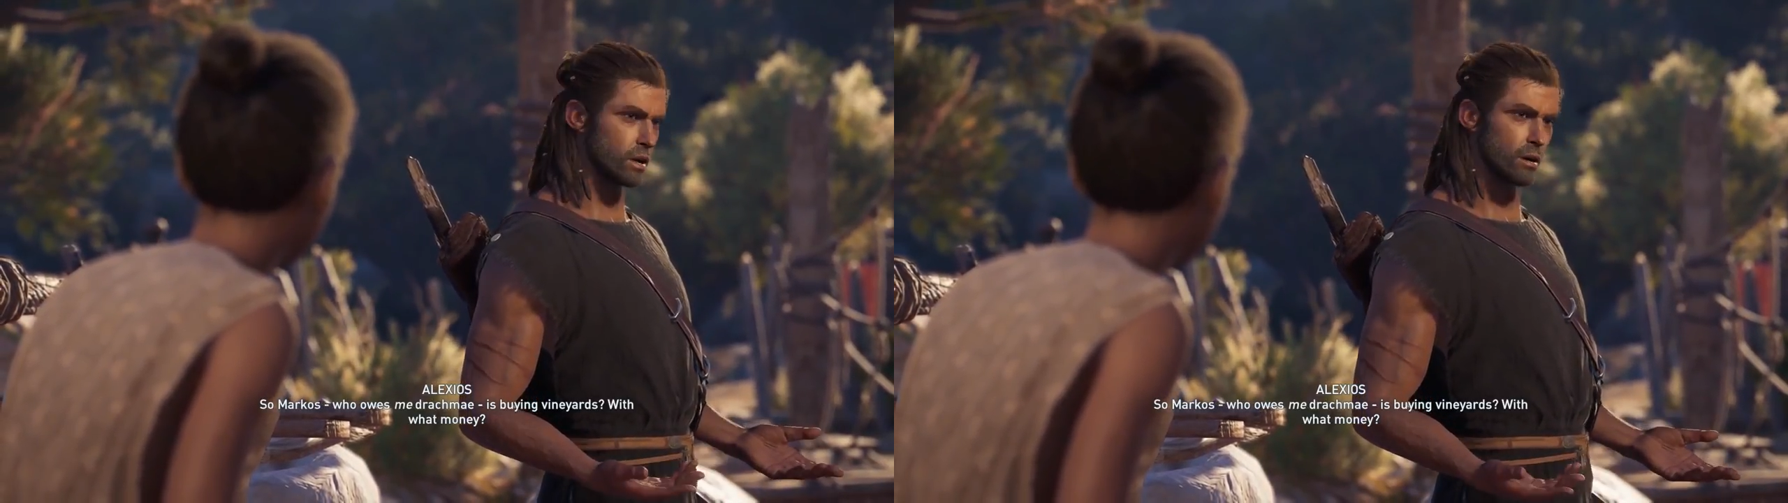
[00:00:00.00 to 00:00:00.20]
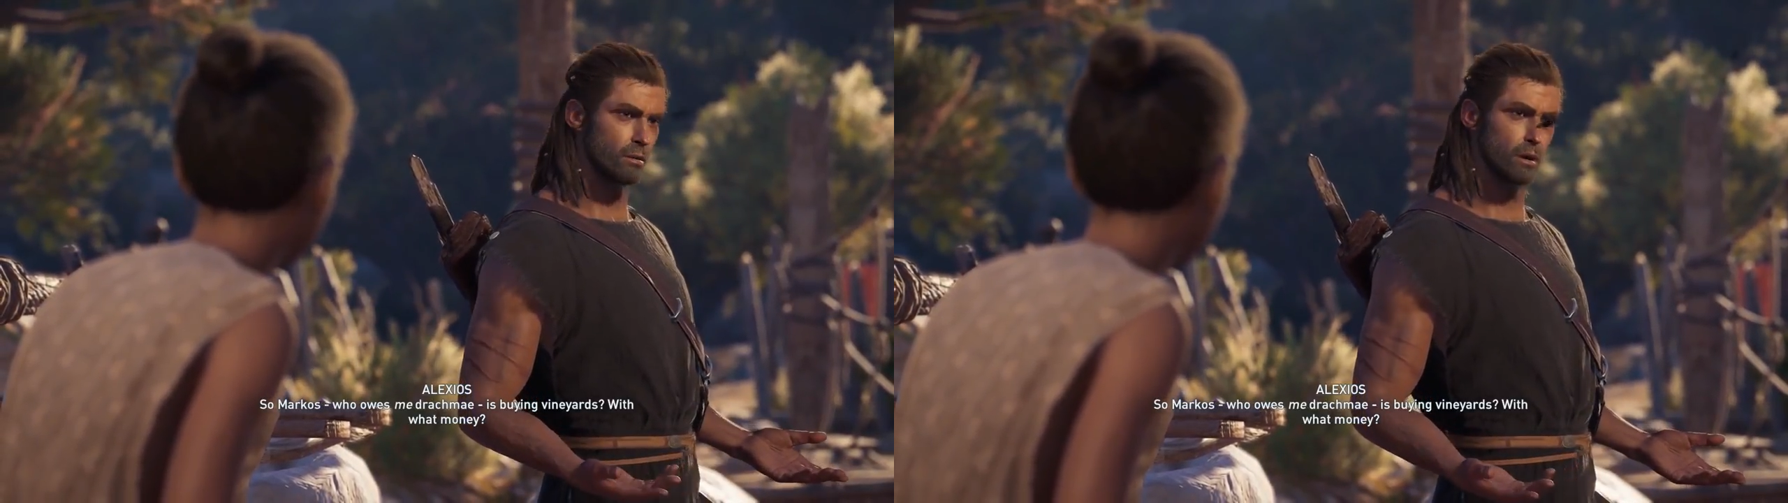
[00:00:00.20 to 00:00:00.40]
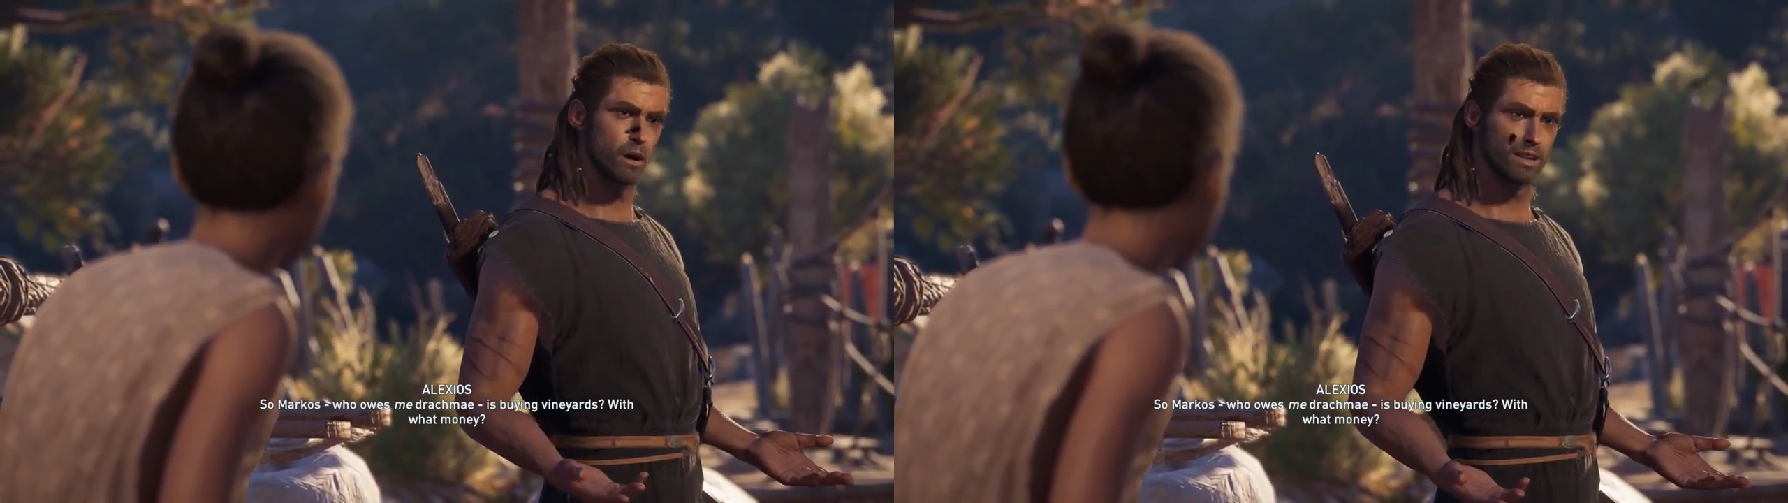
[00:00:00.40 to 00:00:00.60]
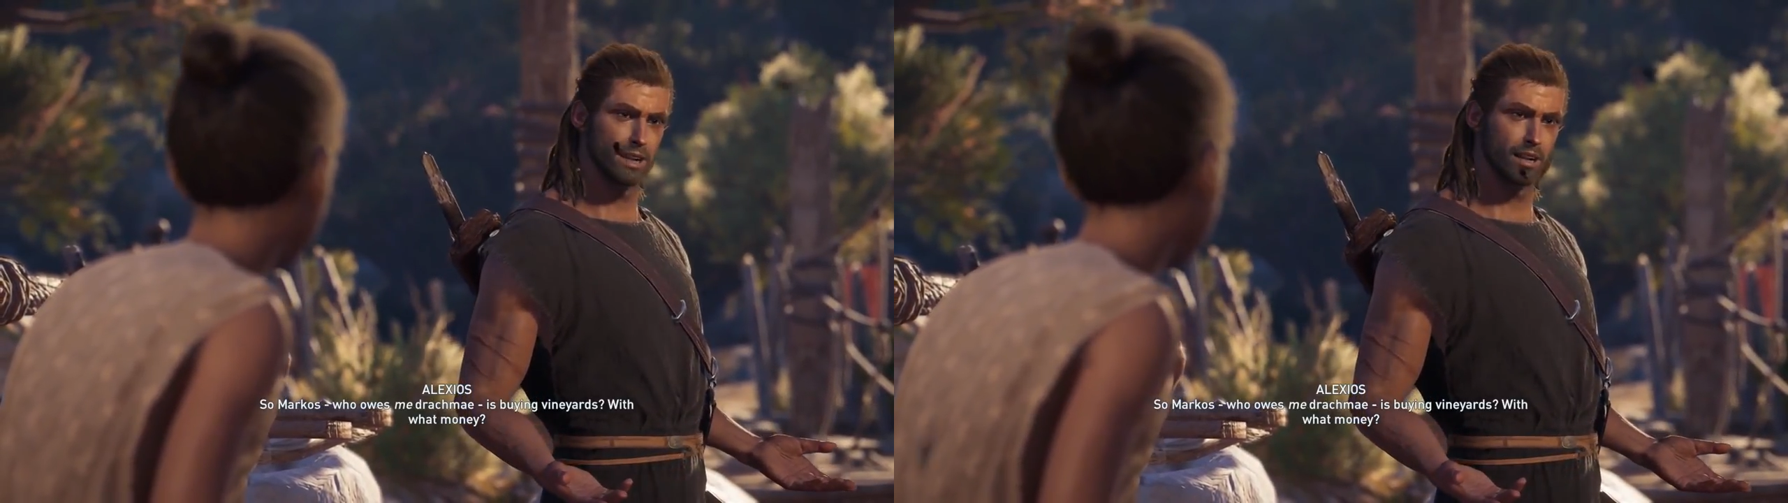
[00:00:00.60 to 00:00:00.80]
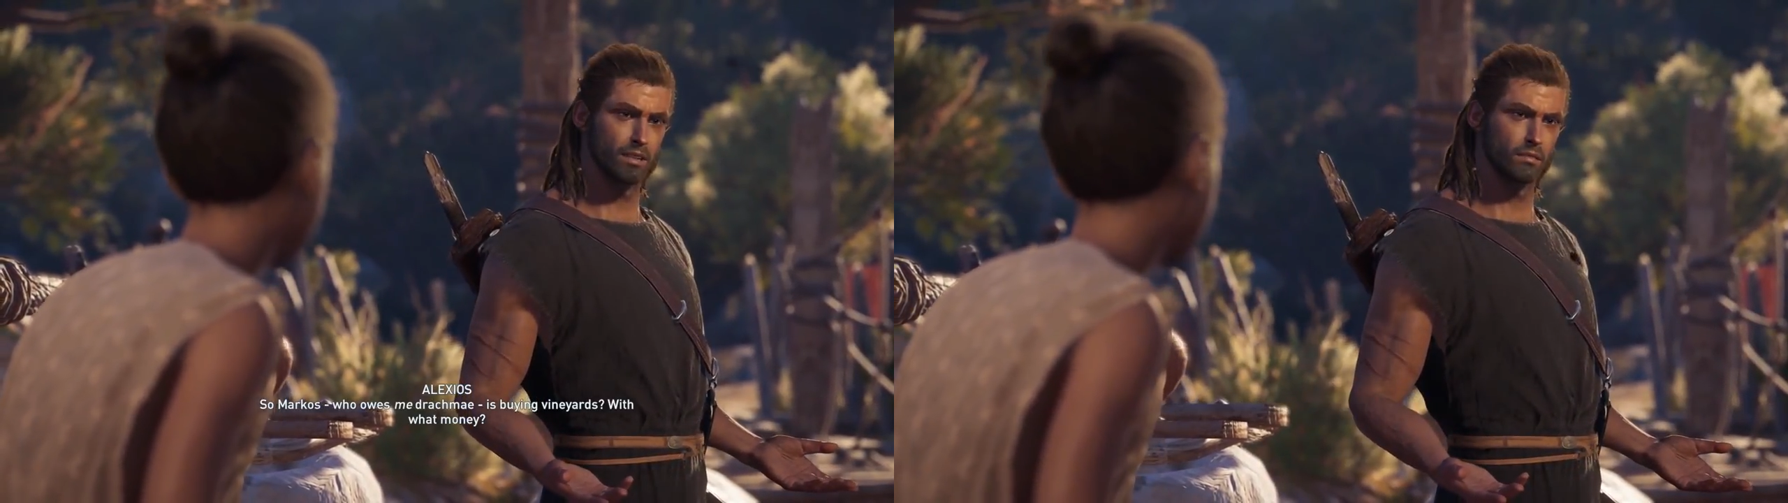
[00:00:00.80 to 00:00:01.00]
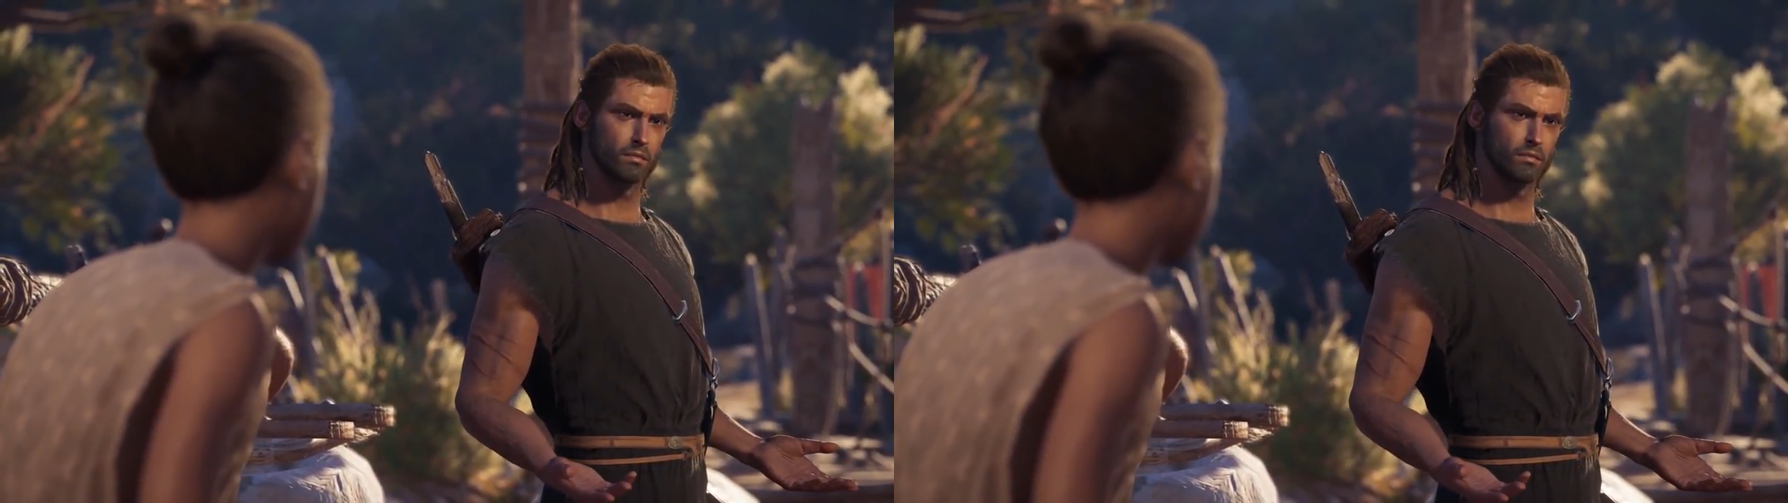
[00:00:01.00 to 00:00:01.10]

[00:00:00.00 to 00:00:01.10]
With what money?